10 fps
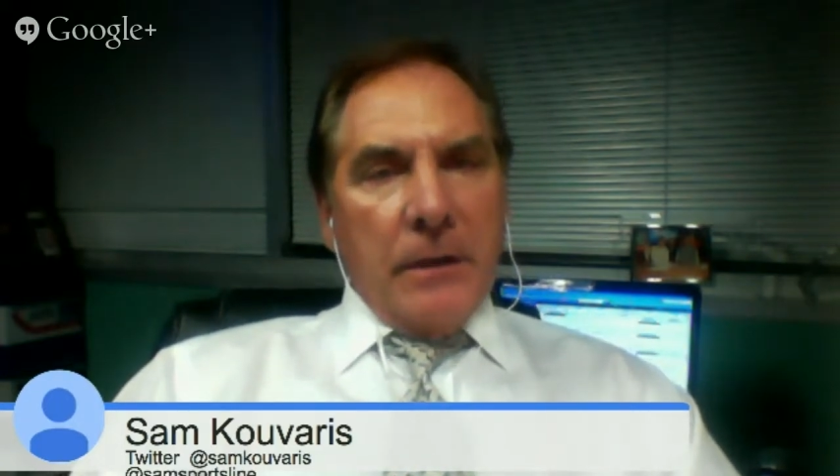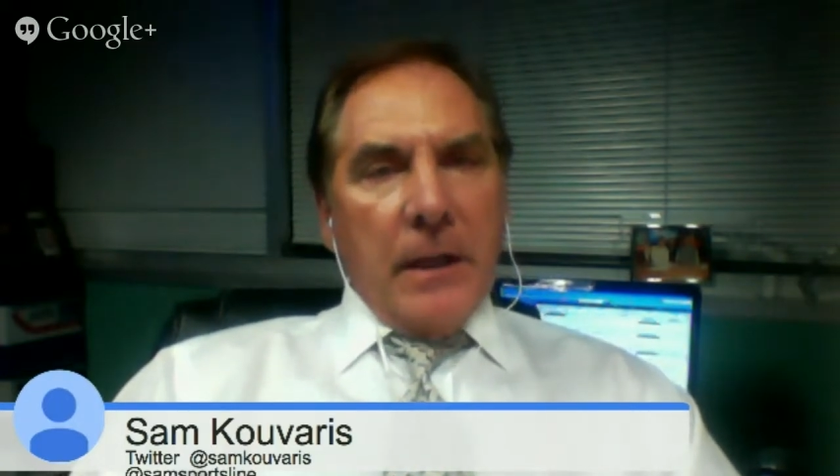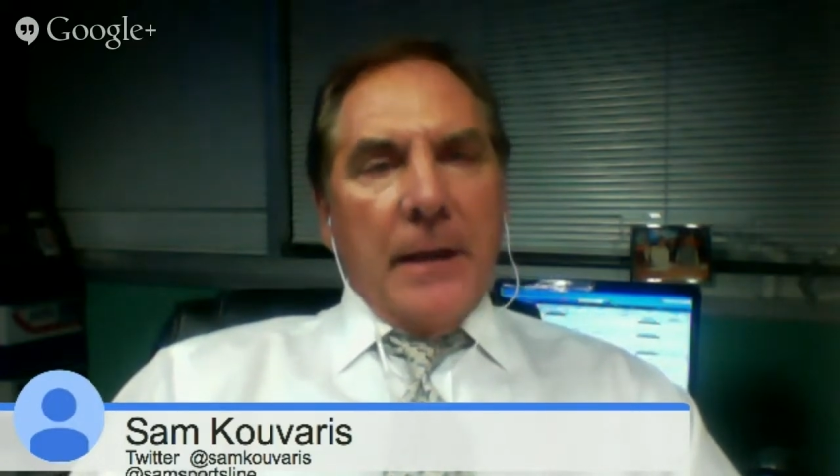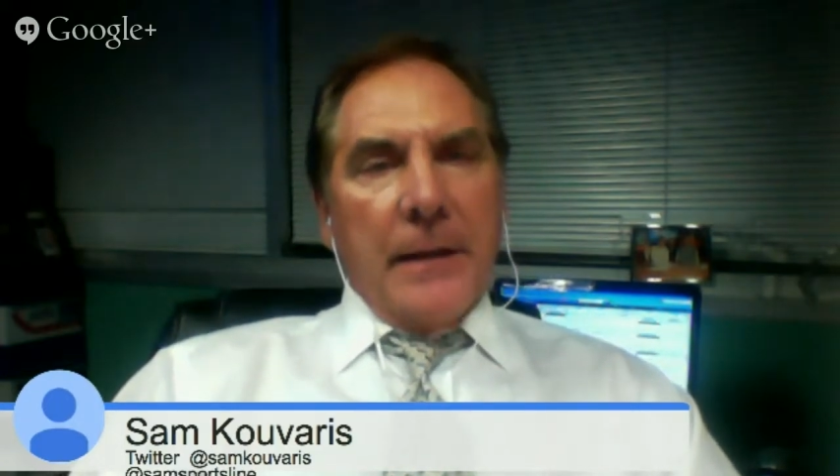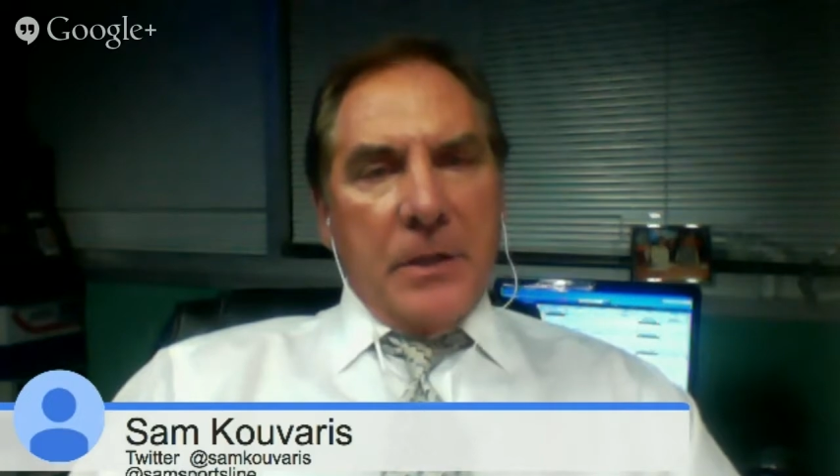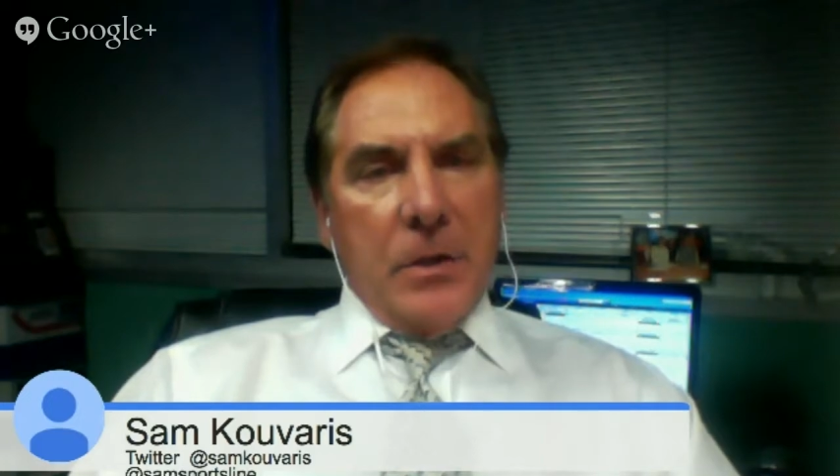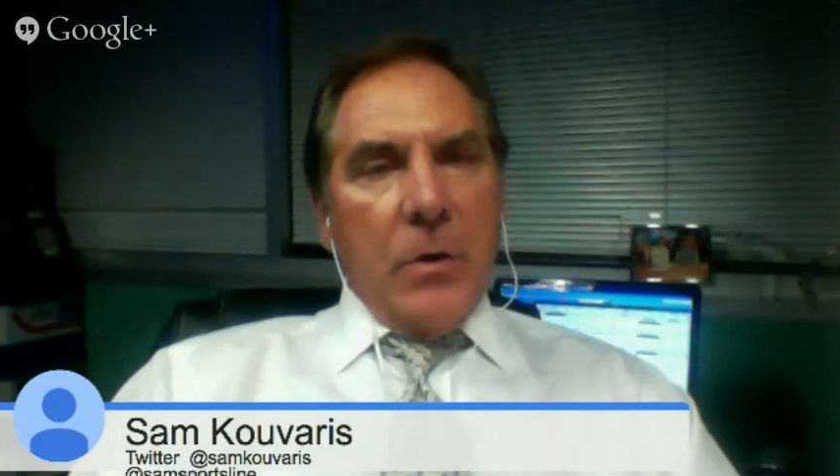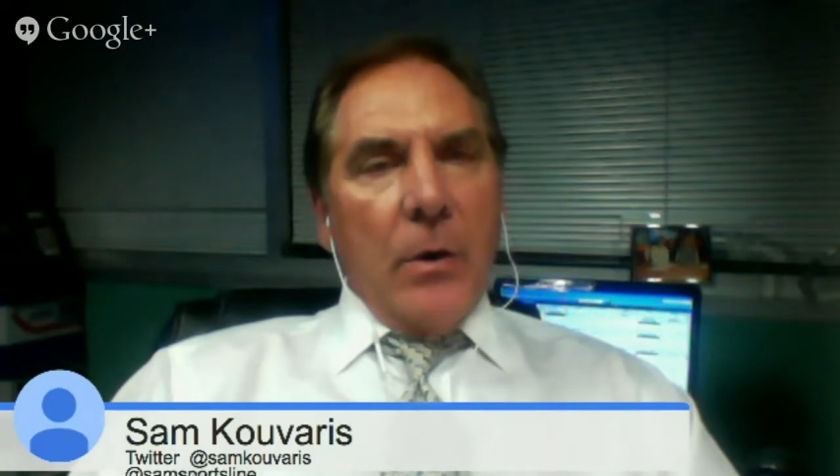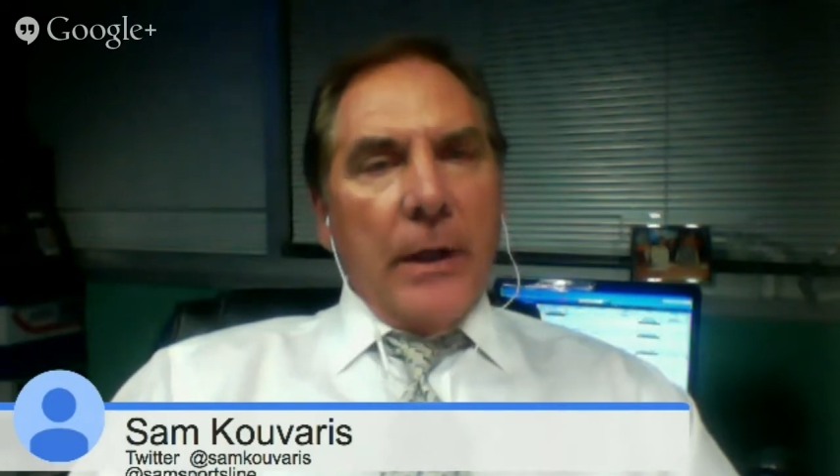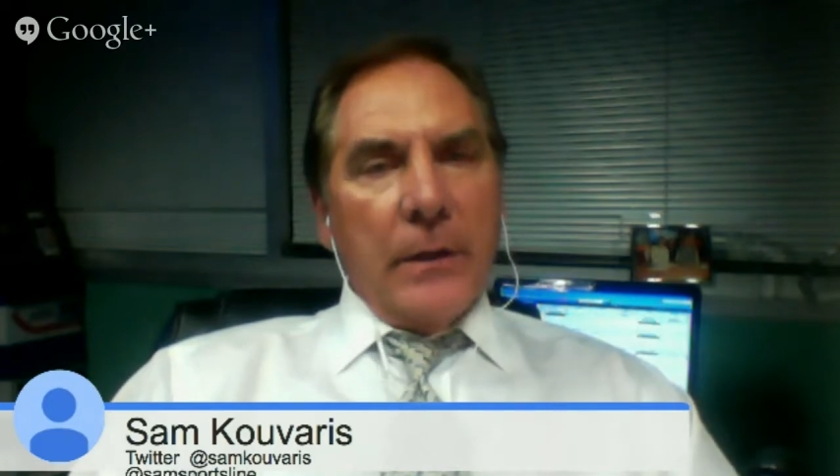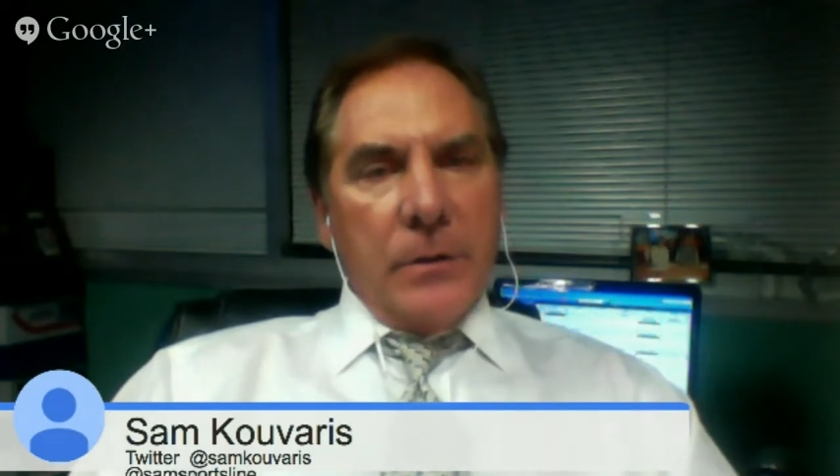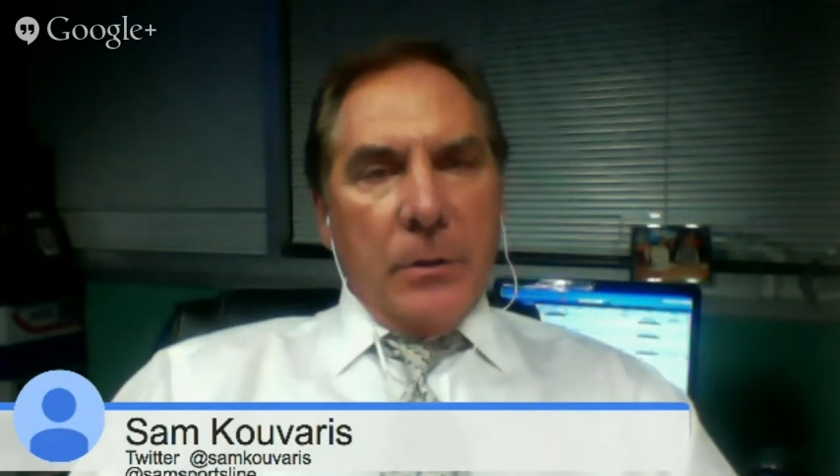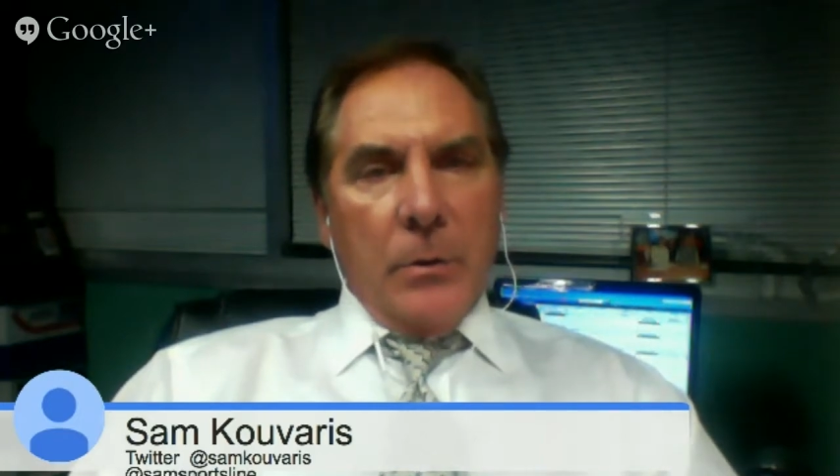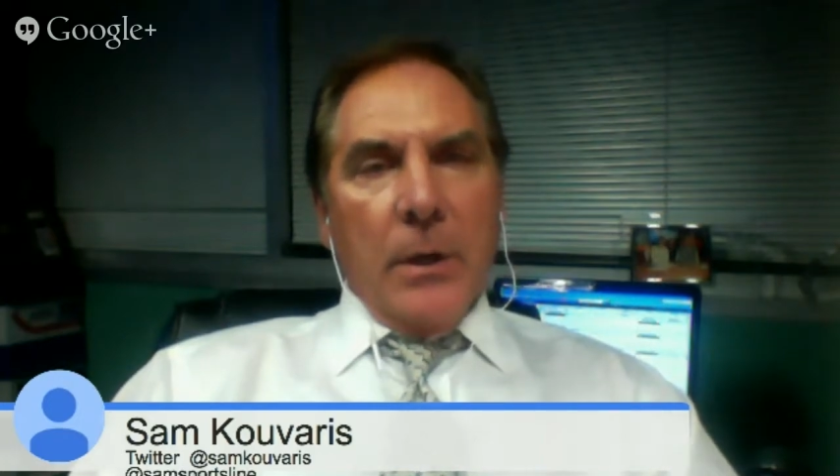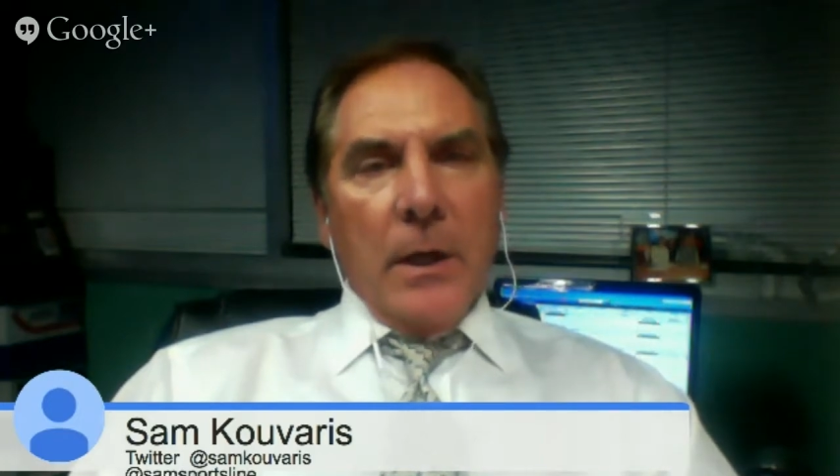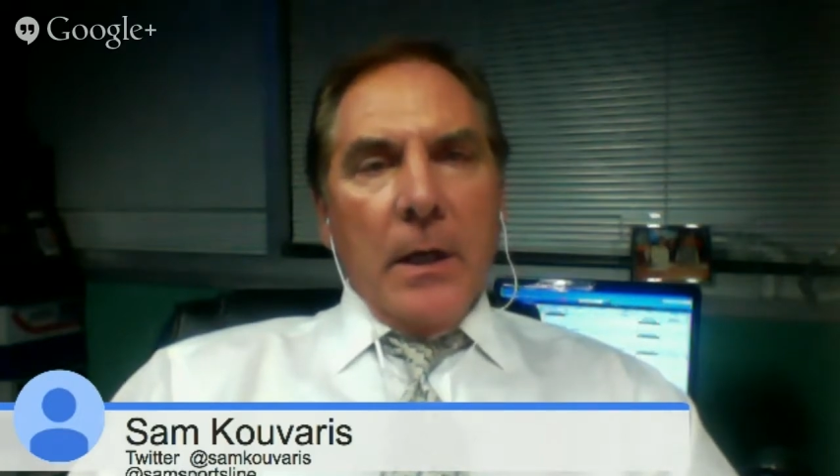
line that's going to